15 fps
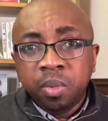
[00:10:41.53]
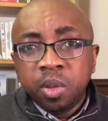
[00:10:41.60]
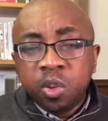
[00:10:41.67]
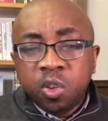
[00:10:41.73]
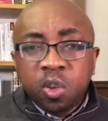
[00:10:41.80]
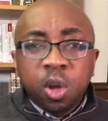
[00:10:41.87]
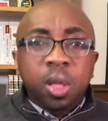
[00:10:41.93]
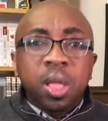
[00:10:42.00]

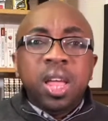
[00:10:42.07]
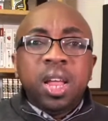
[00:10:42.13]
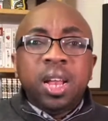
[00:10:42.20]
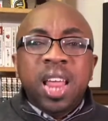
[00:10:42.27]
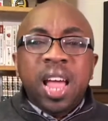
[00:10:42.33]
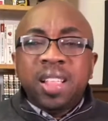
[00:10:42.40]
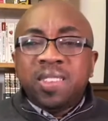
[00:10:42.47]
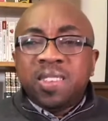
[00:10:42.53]
So
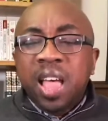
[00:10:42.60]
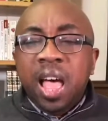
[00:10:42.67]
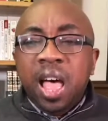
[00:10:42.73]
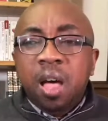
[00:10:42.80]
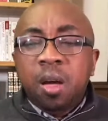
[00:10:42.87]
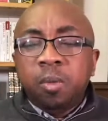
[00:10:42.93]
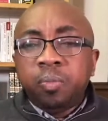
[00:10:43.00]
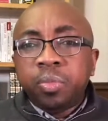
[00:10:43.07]
that's
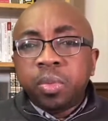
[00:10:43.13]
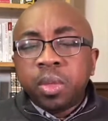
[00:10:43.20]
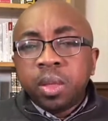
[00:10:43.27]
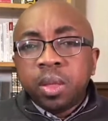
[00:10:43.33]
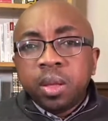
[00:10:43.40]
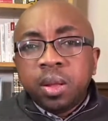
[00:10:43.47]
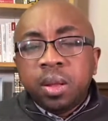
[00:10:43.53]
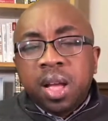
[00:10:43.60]
how
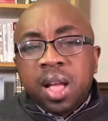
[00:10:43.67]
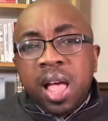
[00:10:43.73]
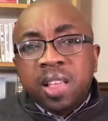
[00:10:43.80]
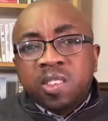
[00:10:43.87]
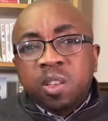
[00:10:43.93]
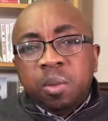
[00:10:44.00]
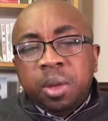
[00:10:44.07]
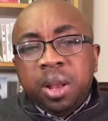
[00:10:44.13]
the
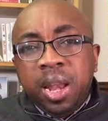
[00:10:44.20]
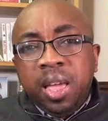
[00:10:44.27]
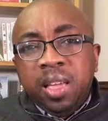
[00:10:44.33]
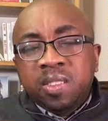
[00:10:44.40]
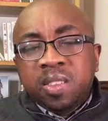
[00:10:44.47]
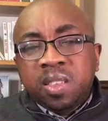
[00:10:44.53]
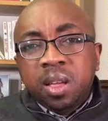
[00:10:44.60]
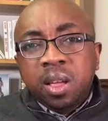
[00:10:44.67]
customer
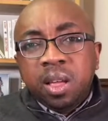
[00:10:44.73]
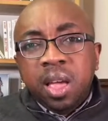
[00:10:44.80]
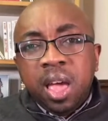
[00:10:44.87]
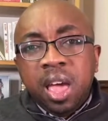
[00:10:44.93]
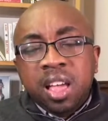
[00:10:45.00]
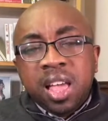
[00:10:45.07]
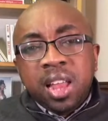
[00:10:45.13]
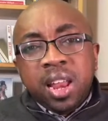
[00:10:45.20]
list
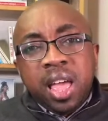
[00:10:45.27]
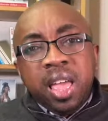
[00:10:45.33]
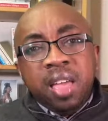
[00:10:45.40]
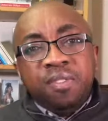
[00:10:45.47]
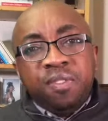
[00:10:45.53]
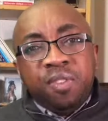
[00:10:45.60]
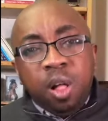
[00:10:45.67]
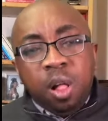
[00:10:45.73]
kind of
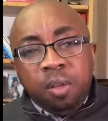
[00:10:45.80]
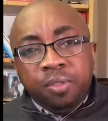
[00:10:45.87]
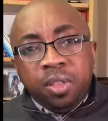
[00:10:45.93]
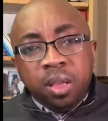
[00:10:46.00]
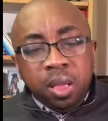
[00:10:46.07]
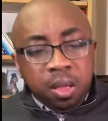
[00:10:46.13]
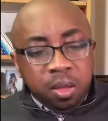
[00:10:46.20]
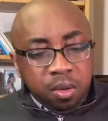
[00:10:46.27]
evolved
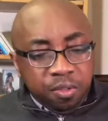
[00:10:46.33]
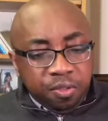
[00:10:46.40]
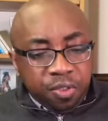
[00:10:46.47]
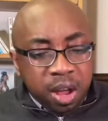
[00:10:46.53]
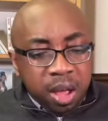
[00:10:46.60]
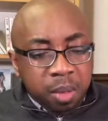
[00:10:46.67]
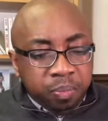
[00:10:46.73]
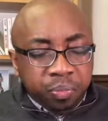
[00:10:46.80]

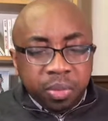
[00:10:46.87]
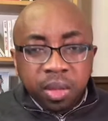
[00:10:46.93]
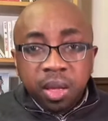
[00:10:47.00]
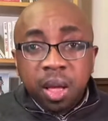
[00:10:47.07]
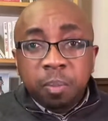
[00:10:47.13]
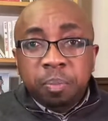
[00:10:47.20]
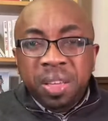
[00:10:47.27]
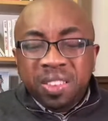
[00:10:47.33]
from
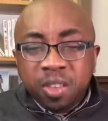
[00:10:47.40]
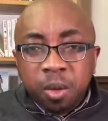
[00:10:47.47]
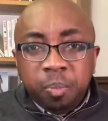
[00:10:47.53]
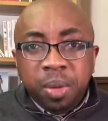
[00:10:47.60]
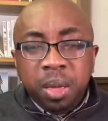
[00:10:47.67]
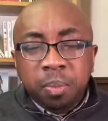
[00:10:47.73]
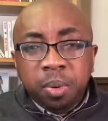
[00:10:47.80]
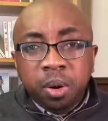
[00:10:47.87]
a piece of
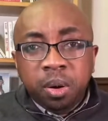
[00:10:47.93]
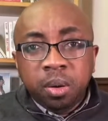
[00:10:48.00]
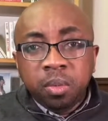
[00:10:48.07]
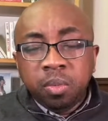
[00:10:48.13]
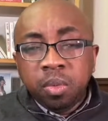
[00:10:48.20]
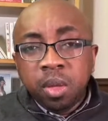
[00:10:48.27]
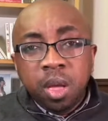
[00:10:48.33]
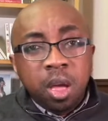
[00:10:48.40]
paper,
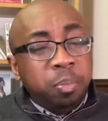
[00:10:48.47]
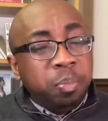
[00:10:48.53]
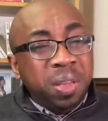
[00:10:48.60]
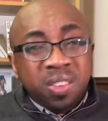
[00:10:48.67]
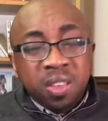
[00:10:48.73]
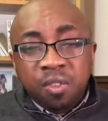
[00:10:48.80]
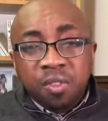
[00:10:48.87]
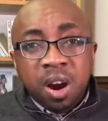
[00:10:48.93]
a
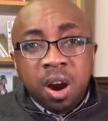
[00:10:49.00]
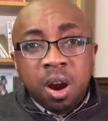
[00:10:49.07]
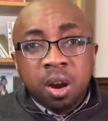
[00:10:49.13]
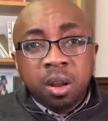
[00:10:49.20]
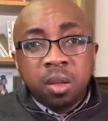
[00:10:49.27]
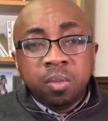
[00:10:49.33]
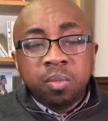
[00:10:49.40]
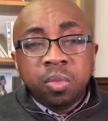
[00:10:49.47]
piece of
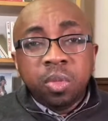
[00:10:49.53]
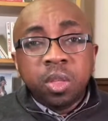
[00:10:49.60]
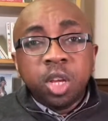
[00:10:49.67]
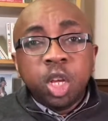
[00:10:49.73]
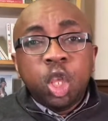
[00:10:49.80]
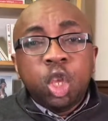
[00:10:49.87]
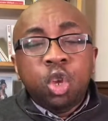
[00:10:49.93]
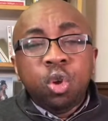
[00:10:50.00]
card,
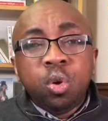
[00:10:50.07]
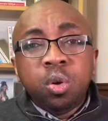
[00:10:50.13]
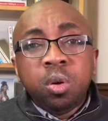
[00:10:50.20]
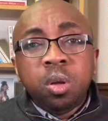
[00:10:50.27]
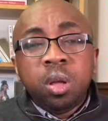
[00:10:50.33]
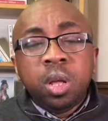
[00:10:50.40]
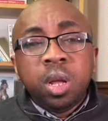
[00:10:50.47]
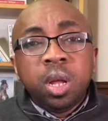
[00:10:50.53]
to
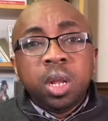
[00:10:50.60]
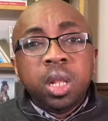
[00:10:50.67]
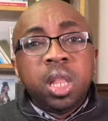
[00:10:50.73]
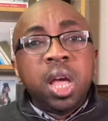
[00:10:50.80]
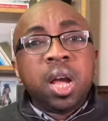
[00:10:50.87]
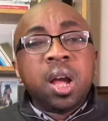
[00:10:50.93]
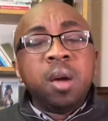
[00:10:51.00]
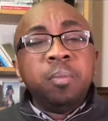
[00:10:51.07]

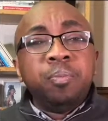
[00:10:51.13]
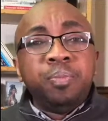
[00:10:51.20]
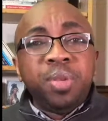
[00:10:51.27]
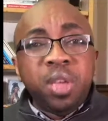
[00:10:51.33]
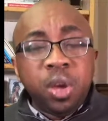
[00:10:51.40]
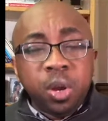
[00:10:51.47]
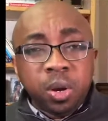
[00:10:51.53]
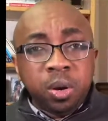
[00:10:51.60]
the
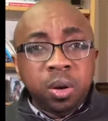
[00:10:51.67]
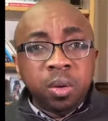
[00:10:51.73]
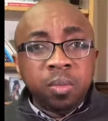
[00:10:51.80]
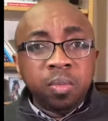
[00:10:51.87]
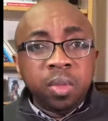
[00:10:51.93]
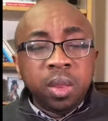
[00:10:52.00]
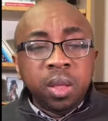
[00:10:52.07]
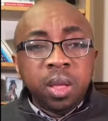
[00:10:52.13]
computer
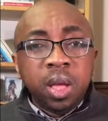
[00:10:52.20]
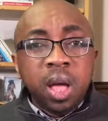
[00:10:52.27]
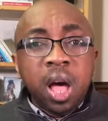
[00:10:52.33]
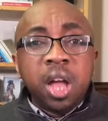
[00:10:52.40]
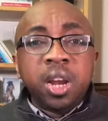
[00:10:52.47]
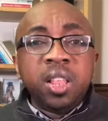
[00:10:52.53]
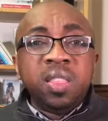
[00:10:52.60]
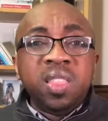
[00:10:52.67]

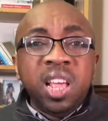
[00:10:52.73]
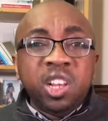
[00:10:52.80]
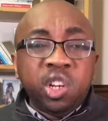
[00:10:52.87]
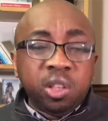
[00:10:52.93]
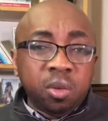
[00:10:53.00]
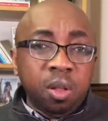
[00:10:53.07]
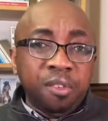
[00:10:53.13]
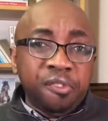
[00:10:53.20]
on a
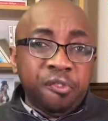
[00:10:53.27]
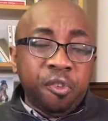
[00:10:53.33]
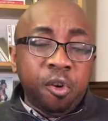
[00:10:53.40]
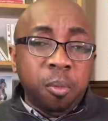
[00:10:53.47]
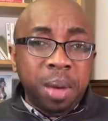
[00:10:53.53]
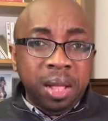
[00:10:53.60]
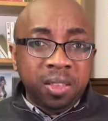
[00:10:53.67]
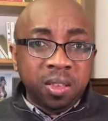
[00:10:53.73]
digital
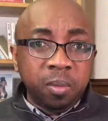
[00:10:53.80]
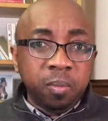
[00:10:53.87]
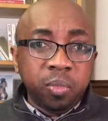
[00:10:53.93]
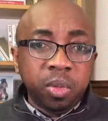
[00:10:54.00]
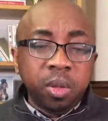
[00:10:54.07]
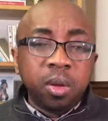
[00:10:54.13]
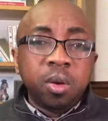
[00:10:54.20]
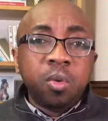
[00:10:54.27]
format,
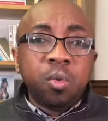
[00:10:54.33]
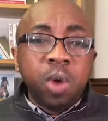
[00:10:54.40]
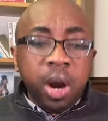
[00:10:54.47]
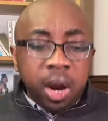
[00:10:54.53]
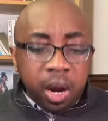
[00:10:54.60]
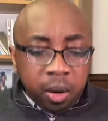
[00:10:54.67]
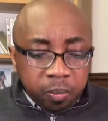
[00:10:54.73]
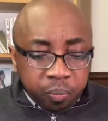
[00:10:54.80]

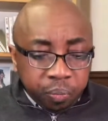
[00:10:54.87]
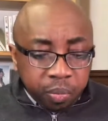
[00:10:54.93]
where